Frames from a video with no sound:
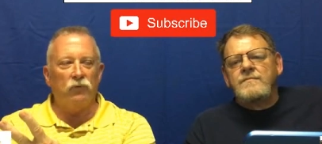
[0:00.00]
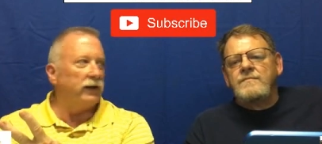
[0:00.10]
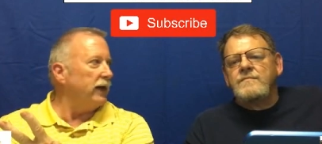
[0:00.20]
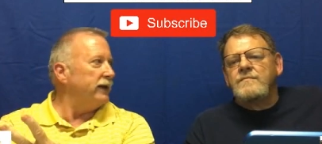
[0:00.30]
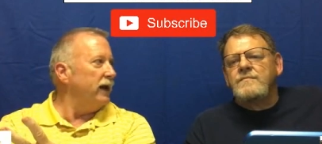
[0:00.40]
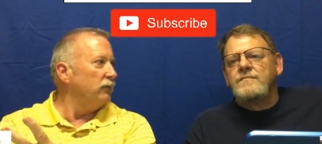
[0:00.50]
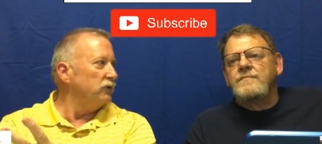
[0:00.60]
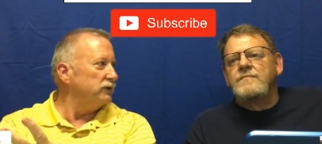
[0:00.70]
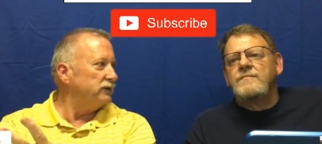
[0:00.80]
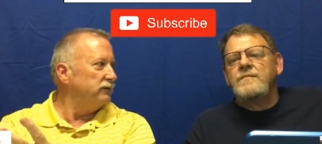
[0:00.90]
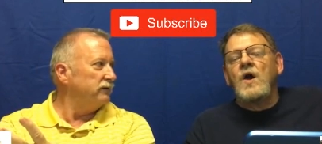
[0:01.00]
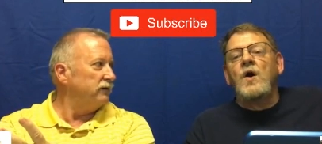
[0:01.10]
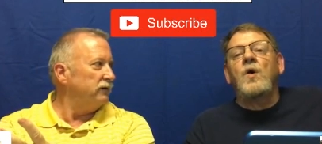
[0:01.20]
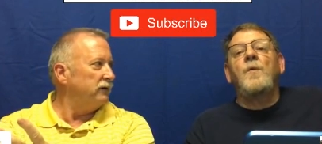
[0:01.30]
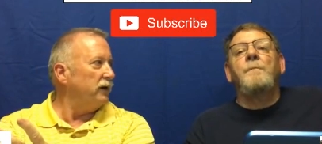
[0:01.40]
Speaker 1: red light cameras
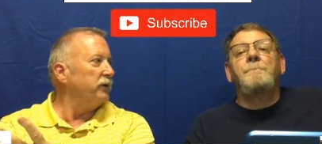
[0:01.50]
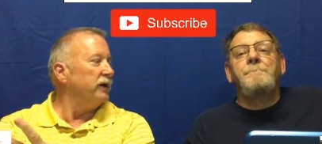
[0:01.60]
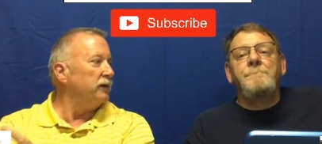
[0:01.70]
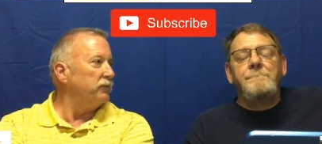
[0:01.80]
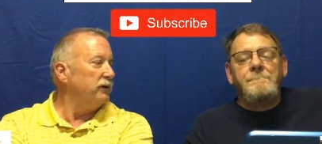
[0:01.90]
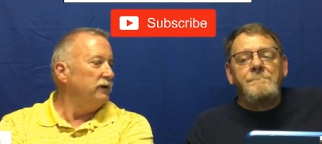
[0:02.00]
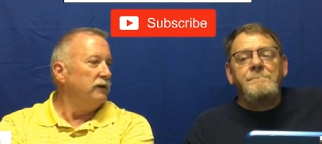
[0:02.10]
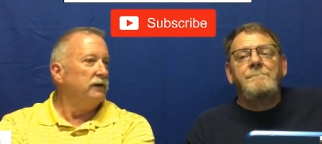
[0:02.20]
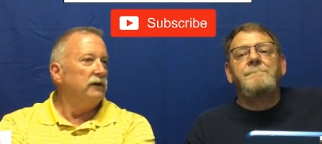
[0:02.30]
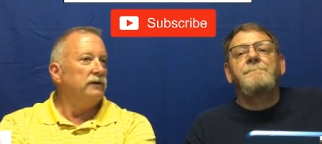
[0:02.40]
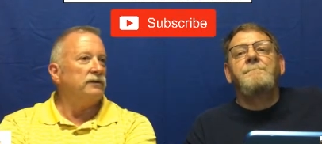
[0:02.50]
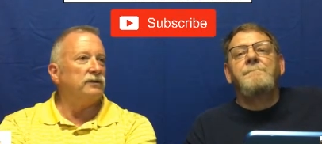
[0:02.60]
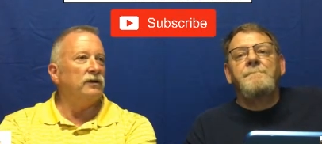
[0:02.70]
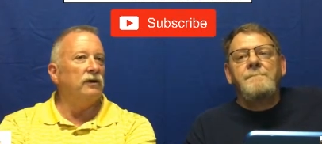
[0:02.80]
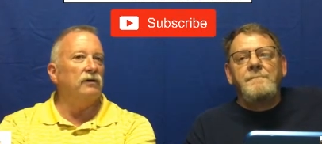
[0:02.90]
oh. coming up.
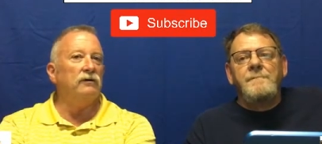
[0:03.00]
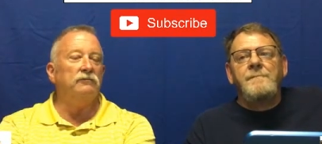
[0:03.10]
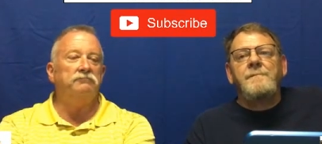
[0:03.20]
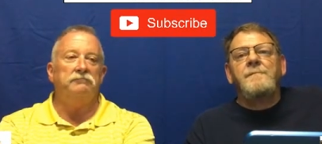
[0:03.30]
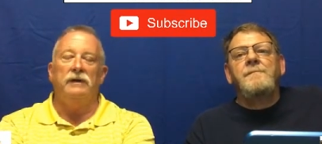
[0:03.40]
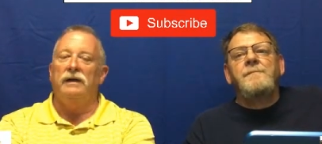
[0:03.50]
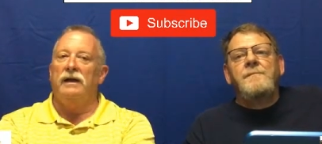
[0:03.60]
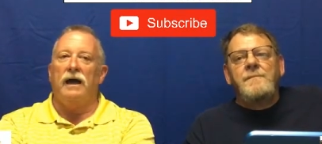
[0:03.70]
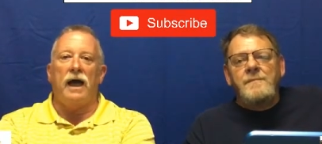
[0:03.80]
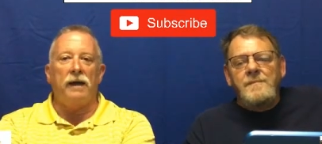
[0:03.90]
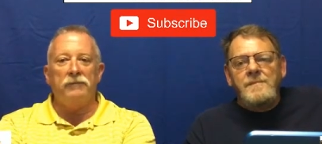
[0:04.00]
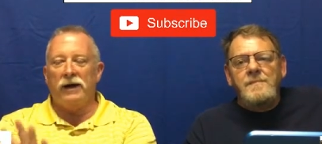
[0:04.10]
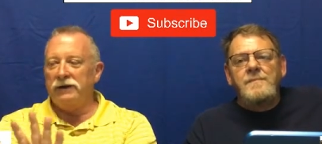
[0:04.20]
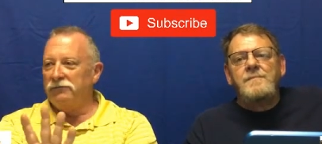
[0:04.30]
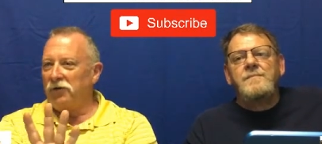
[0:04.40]
So I'm
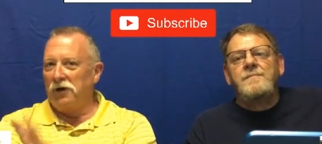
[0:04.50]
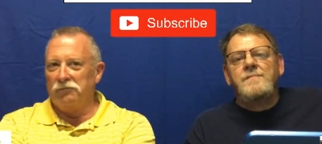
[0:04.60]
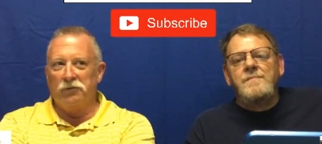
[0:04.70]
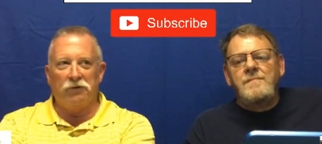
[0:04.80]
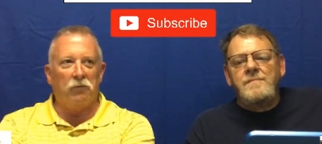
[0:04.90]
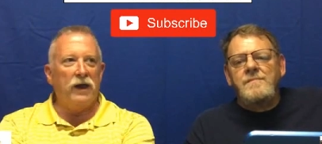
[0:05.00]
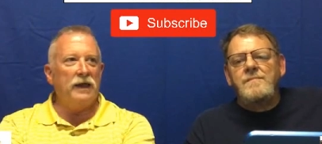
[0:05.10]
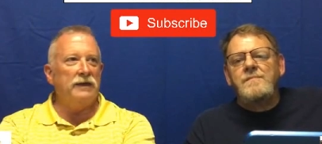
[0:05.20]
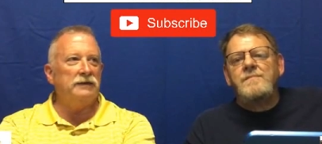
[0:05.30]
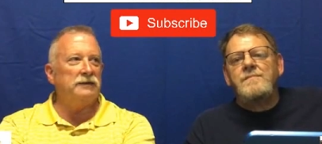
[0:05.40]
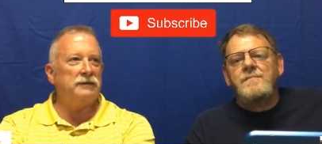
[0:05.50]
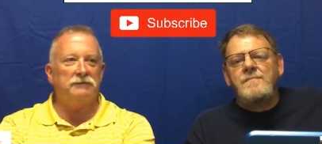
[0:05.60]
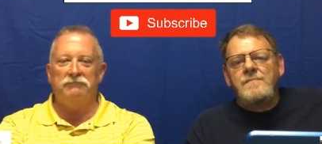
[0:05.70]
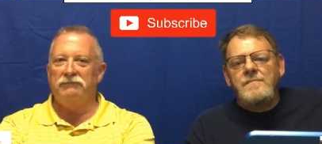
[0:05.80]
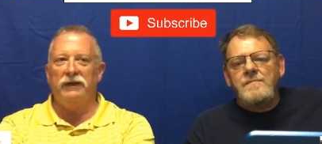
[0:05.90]
not involved with
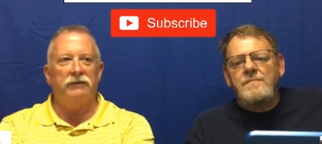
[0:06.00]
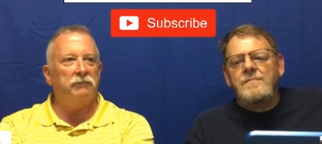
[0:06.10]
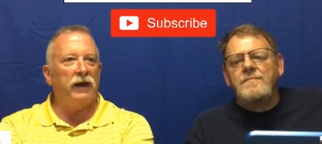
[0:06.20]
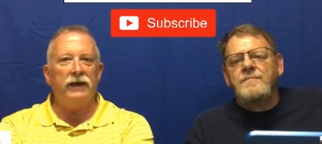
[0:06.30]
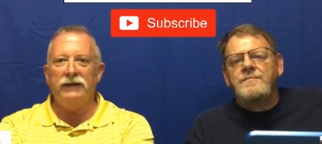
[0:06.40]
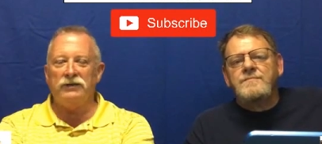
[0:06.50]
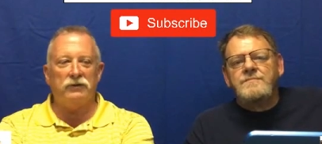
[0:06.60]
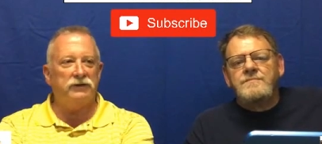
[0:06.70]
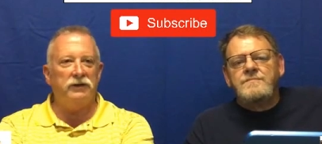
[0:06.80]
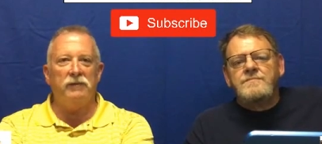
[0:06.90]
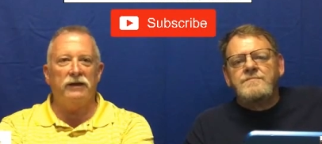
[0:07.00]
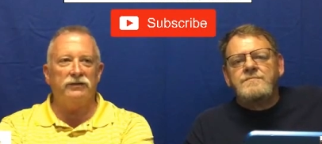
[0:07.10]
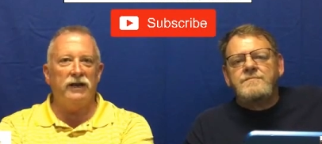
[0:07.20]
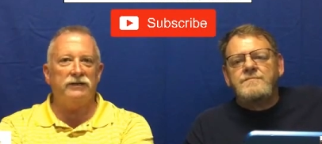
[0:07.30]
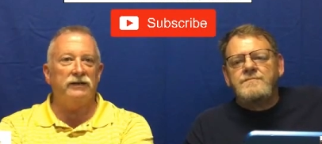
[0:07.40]
Waze and by any stretch of the
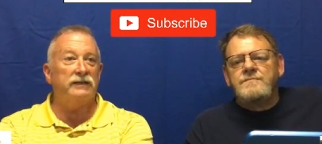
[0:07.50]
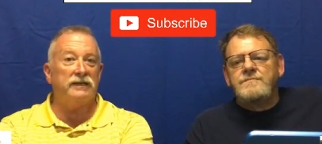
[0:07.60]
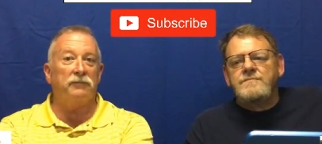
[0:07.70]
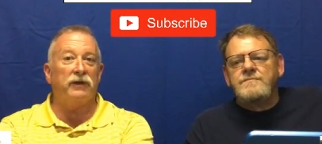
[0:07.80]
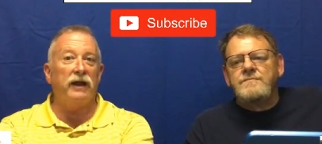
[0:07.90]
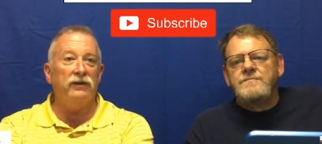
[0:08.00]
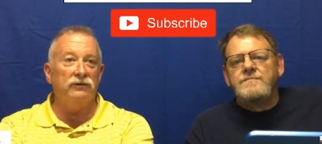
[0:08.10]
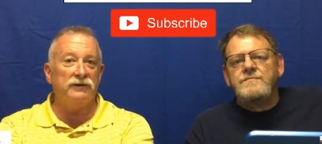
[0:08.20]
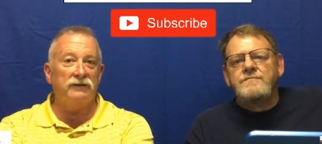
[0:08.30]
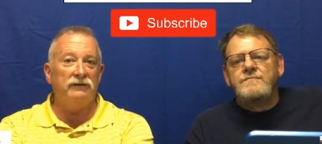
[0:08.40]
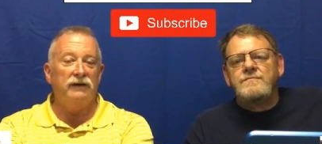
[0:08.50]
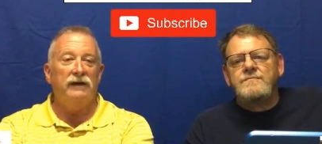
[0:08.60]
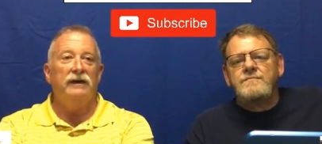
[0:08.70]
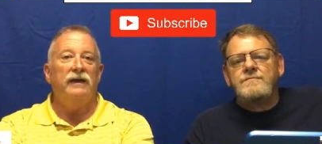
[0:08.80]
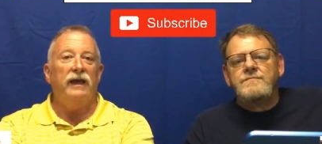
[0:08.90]
imagination, except that I use it
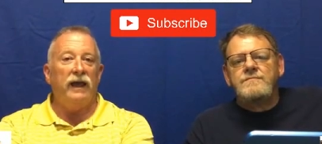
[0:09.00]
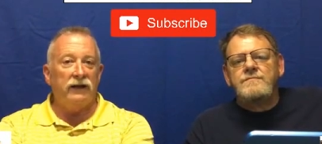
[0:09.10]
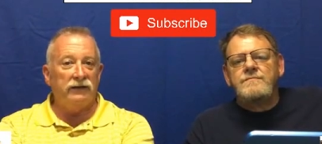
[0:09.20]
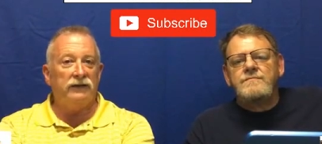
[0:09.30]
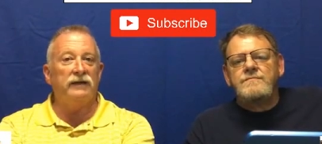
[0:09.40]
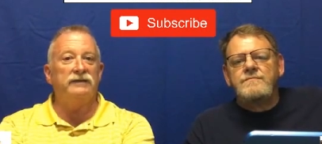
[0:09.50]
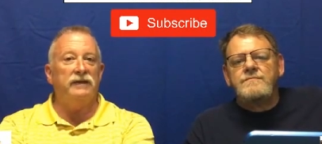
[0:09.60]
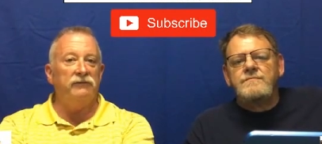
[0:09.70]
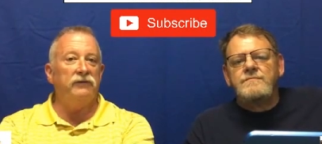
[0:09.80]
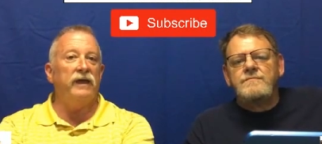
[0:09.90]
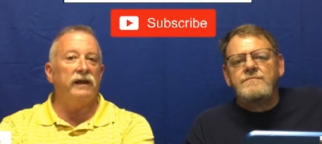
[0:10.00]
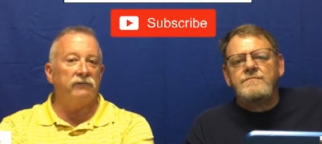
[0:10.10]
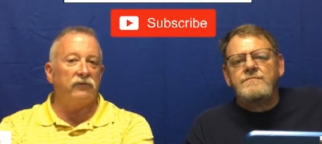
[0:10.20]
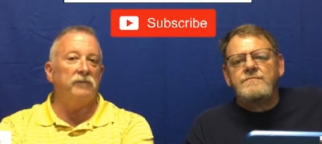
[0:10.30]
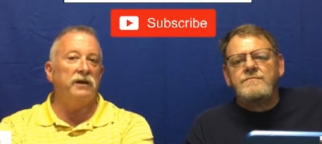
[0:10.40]
and it does give you that
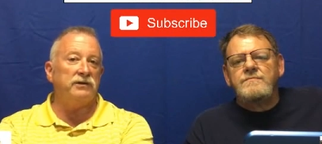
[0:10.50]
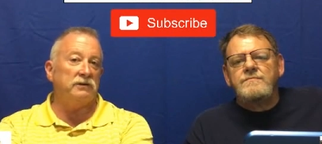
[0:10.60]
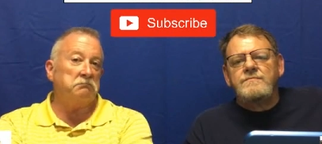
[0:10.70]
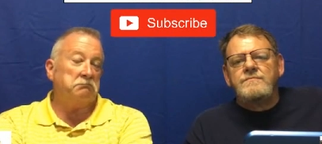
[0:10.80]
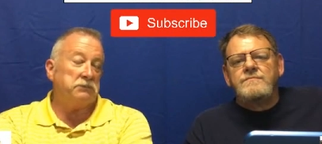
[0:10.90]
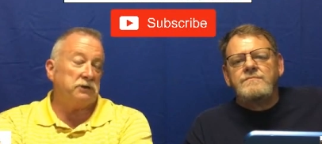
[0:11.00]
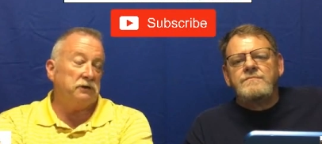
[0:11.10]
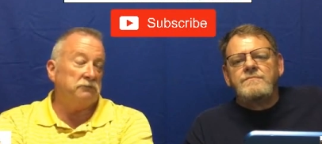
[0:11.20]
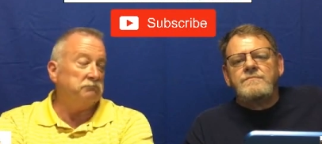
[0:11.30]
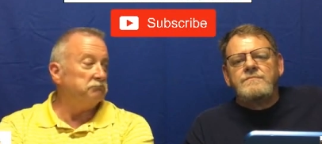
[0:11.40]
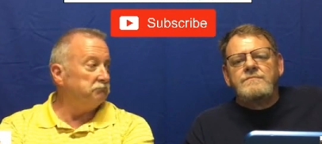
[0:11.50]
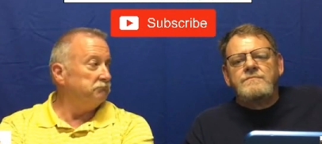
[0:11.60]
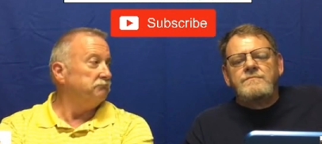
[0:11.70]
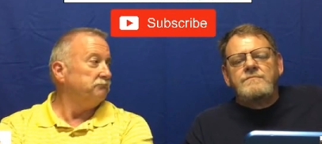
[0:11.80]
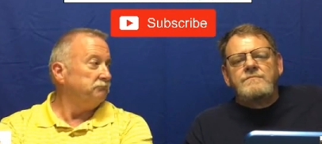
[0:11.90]
information. So
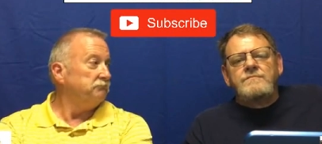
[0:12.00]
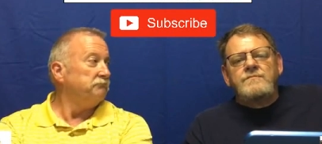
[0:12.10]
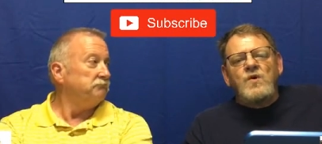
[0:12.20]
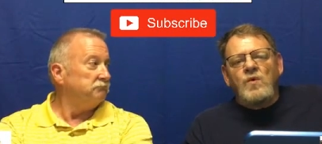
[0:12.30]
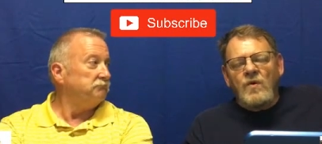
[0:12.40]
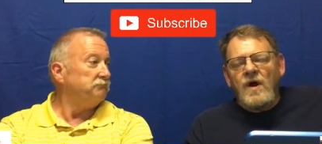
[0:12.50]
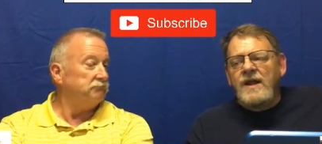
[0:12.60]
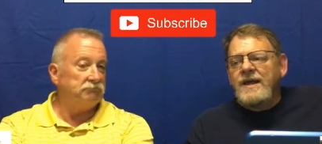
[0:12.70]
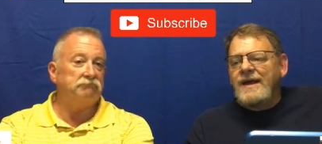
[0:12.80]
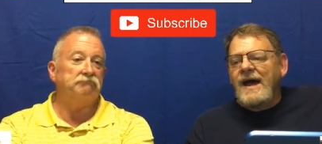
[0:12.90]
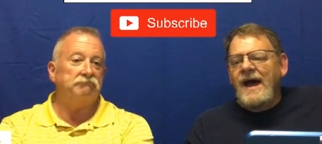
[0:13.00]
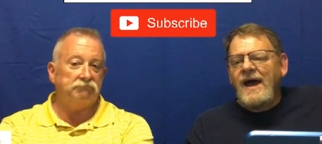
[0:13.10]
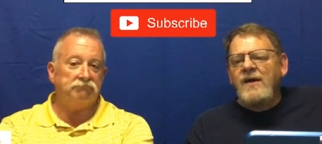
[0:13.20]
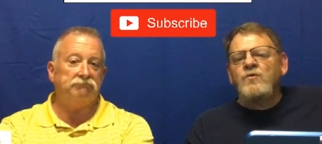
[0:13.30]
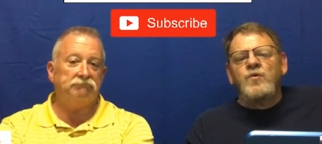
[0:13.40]
well, Ronnie,
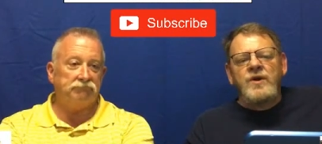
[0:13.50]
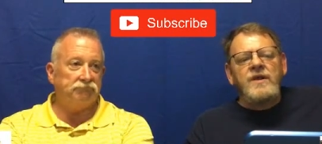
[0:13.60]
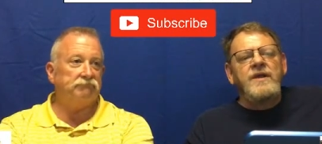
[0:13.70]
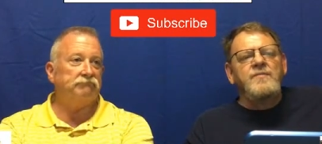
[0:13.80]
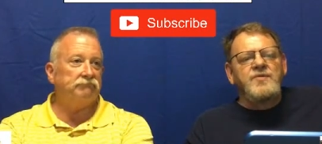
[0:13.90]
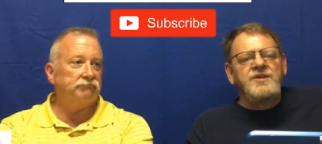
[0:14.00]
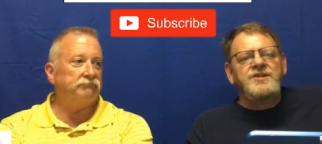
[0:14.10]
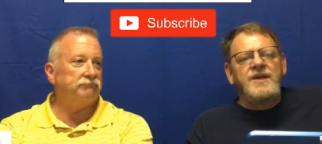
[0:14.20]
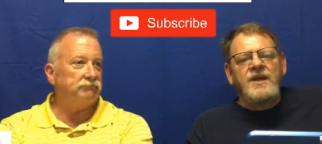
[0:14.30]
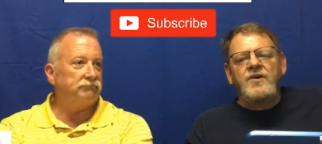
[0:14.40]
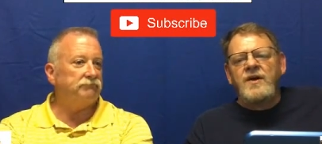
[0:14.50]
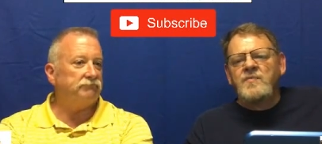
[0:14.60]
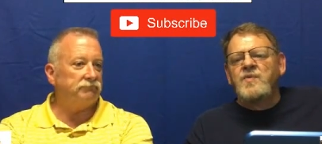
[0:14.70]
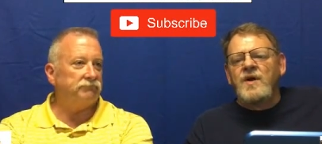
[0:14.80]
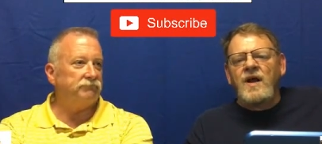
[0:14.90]
I really
Speaker 2: appreciate your
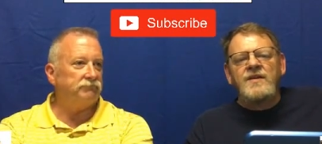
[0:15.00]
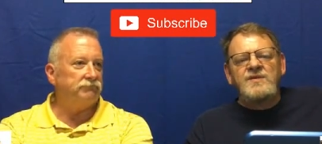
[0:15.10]
input on